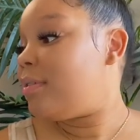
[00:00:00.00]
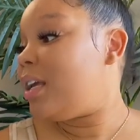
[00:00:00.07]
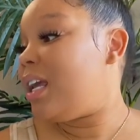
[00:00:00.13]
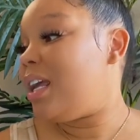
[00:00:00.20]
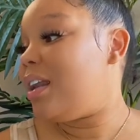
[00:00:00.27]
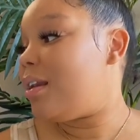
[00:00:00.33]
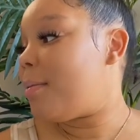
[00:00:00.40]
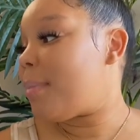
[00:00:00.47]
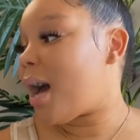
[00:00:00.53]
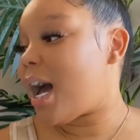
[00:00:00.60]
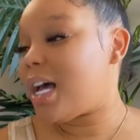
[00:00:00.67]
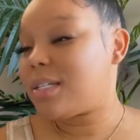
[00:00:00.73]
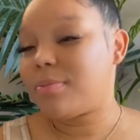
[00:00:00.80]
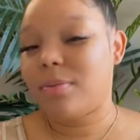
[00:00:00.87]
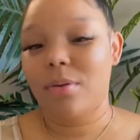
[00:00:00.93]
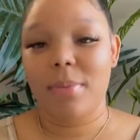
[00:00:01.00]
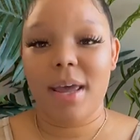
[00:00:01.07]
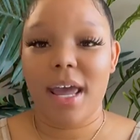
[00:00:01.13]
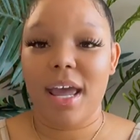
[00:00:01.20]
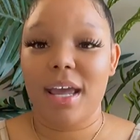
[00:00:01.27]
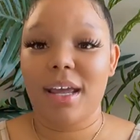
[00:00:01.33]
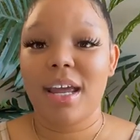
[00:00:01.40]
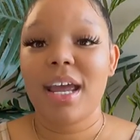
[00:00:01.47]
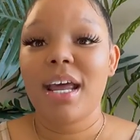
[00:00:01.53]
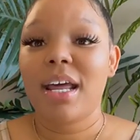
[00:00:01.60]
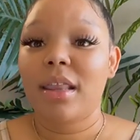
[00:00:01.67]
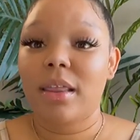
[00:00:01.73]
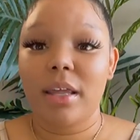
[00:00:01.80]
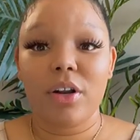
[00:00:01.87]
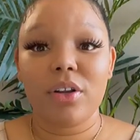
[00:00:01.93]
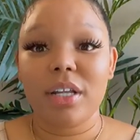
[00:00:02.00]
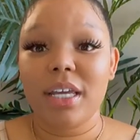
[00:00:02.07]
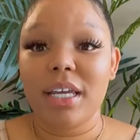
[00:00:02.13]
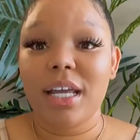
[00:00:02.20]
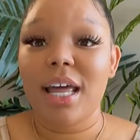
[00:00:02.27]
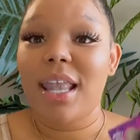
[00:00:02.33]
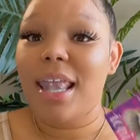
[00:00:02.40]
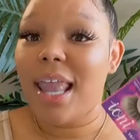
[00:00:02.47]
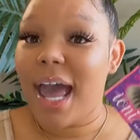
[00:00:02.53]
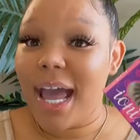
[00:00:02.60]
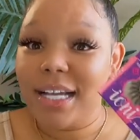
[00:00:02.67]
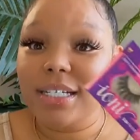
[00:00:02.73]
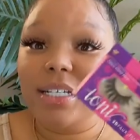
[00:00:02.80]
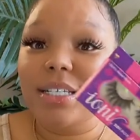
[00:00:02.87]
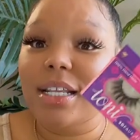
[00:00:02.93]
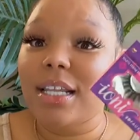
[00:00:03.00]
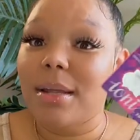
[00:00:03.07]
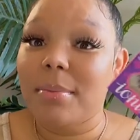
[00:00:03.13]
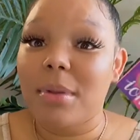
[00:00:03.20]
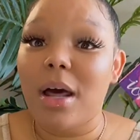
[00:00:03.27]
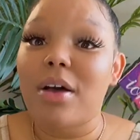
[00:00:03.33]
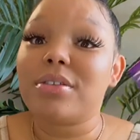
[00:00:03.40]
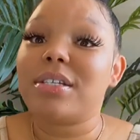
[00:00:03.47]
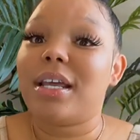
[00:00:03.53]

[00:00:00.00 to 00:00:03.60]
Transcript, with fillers: in my hospital bag, literally lashes and lip gloss,